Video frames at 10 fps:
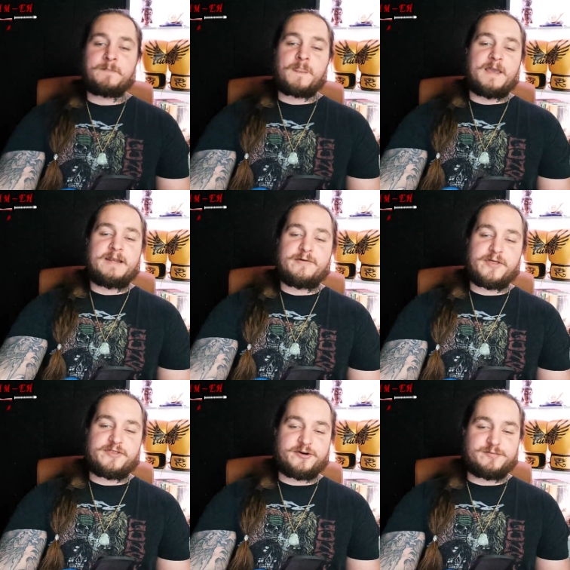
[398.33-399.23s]
Now, the
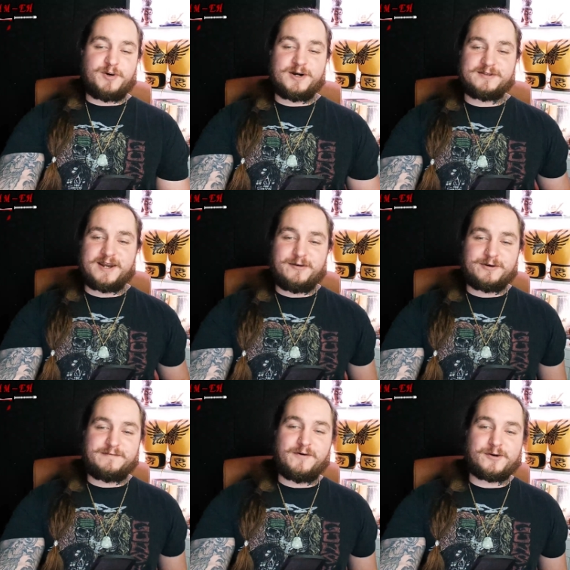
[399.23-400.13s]
third part that I want
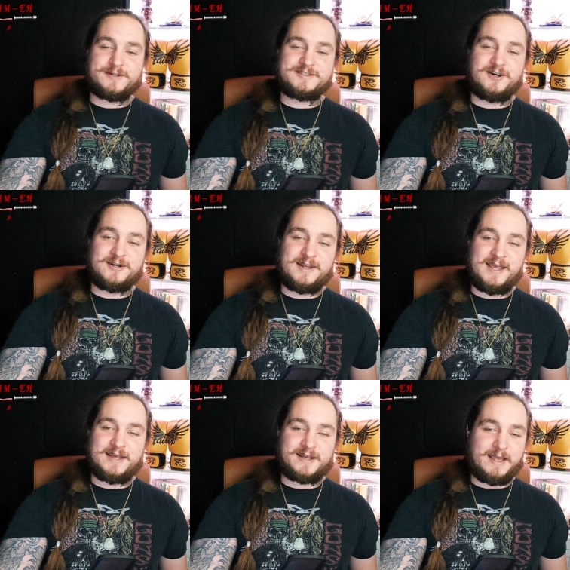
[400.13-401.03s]
to focus on,
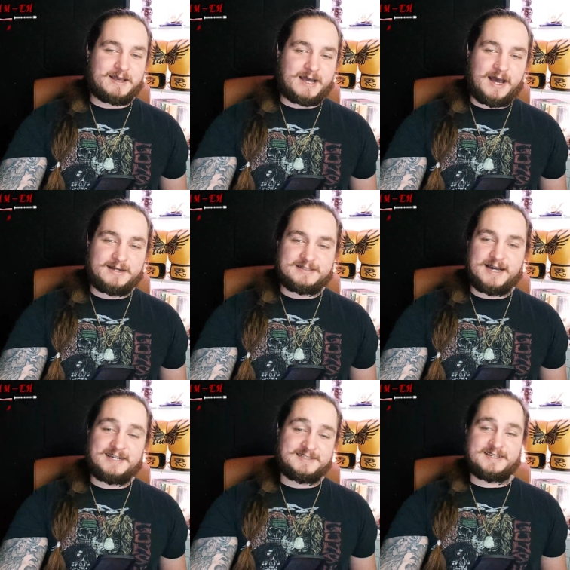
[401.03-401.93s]
it, it kind of
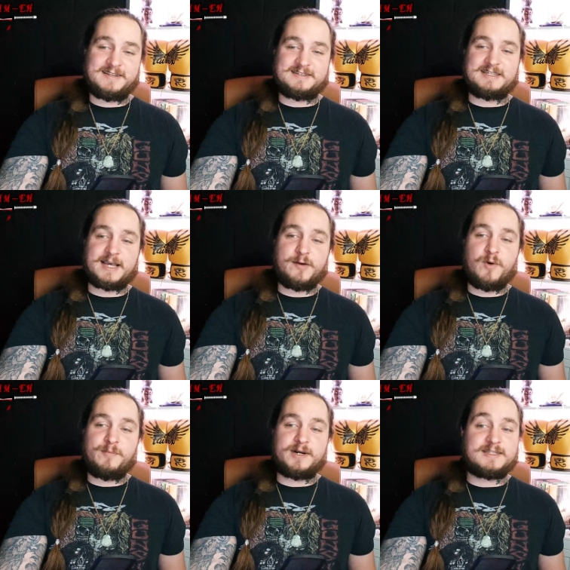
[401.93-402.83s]
ties into the second
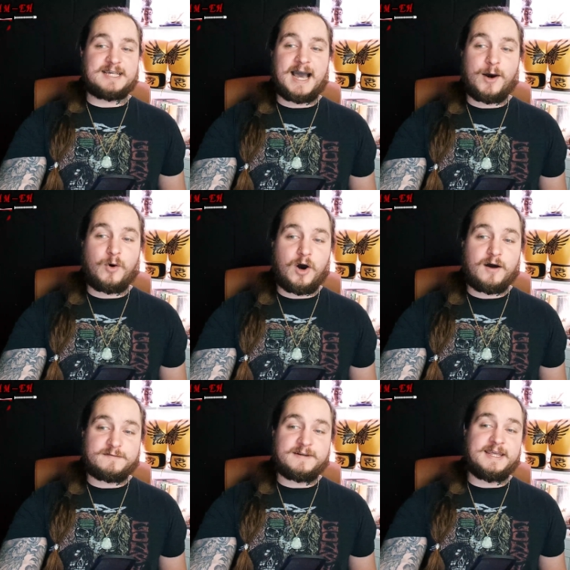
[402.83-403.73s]
one, but it's how
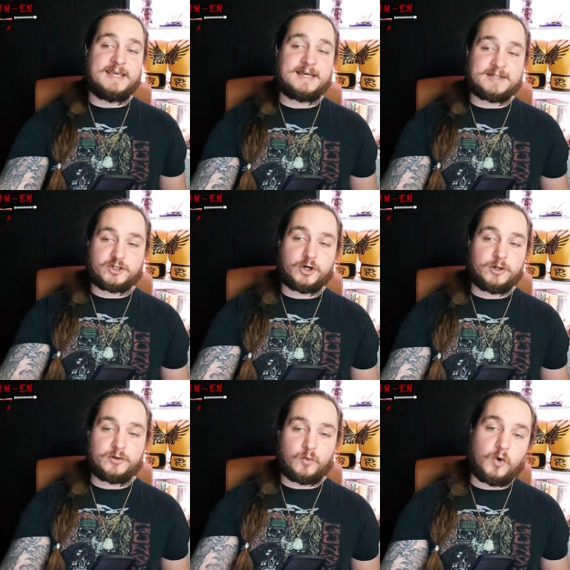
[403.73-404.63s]
often he gets
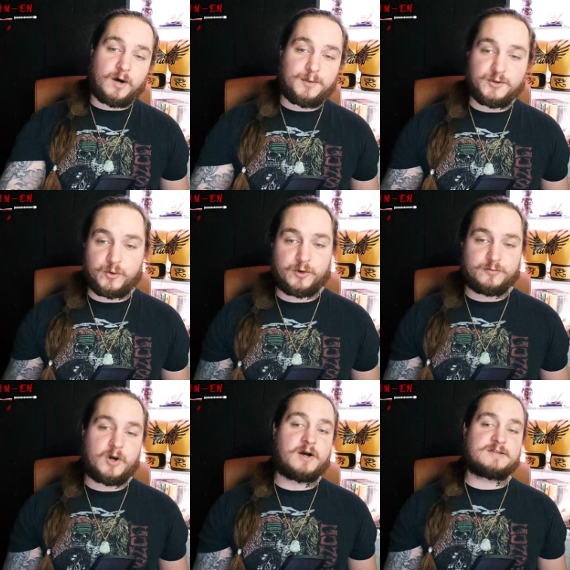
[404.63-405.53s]
hurt, wobbled, or
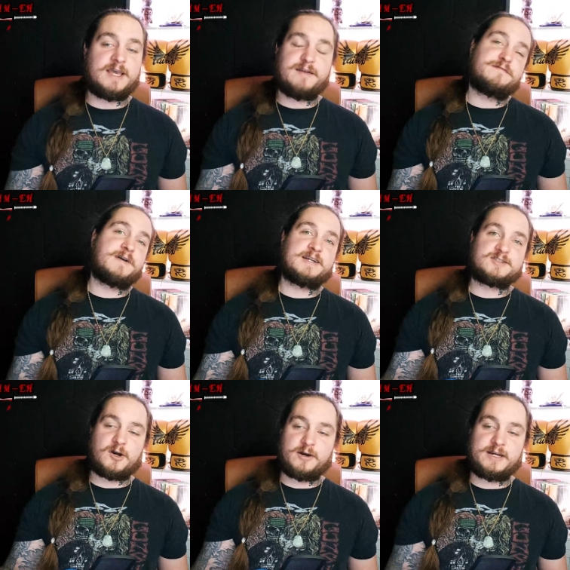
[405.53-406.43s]
rocked in fights.
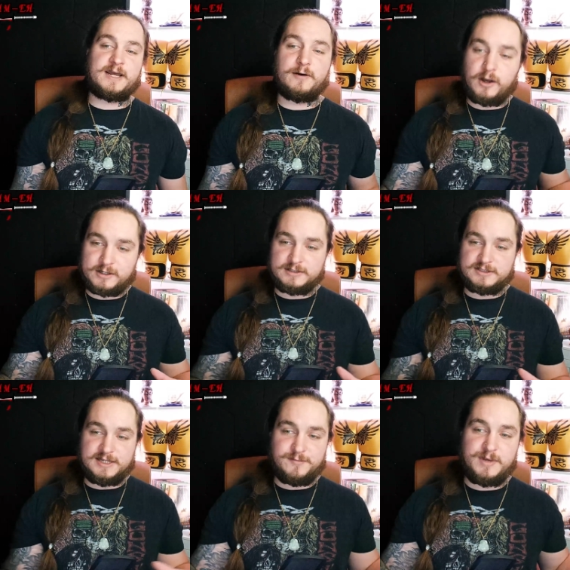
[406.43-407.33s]
All right, now I'll
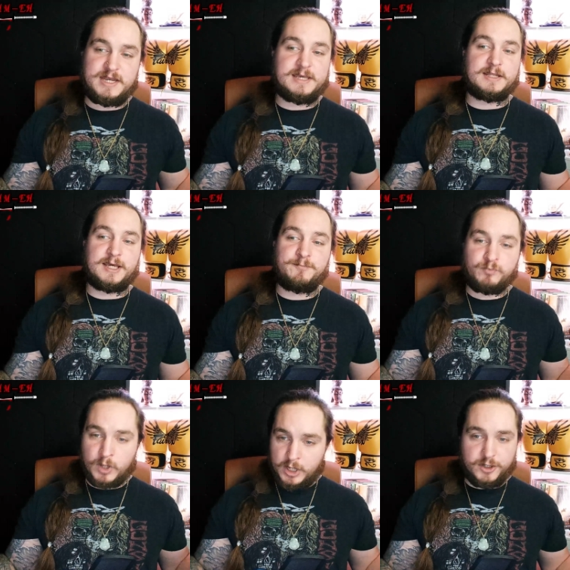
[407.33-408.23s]
concede immediately.
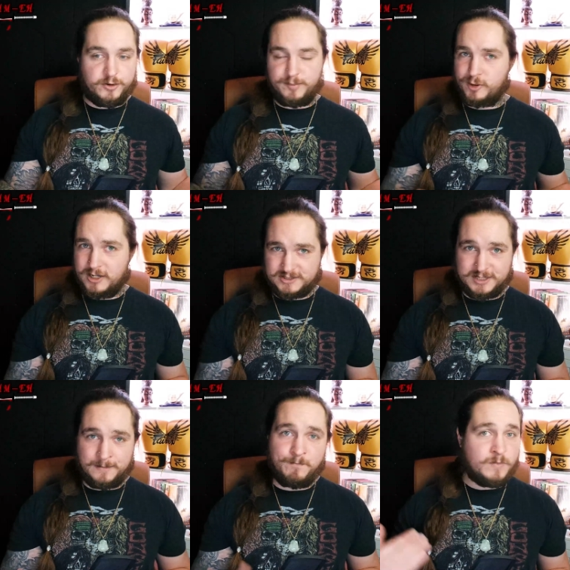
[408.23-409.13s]
Yuri
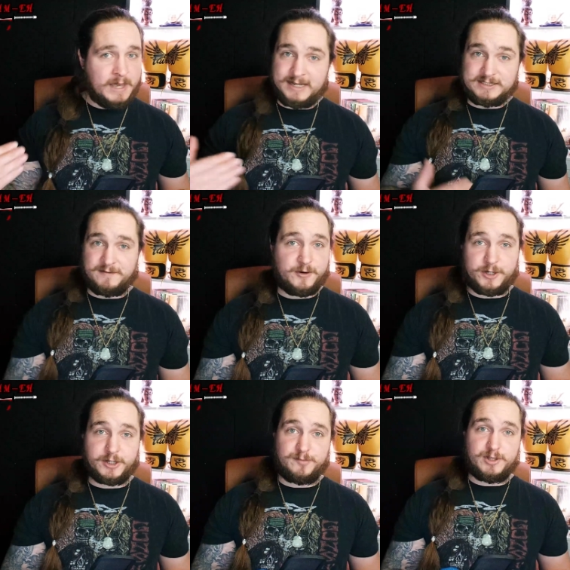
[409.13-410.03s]
Prochazka has a very
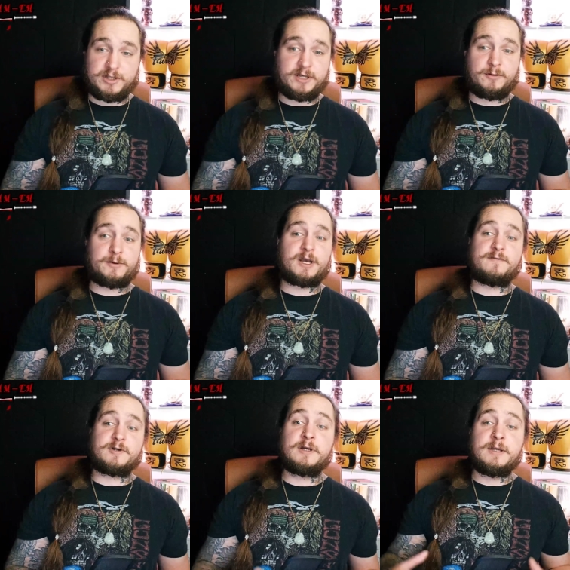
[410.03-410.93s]
good ability to recover,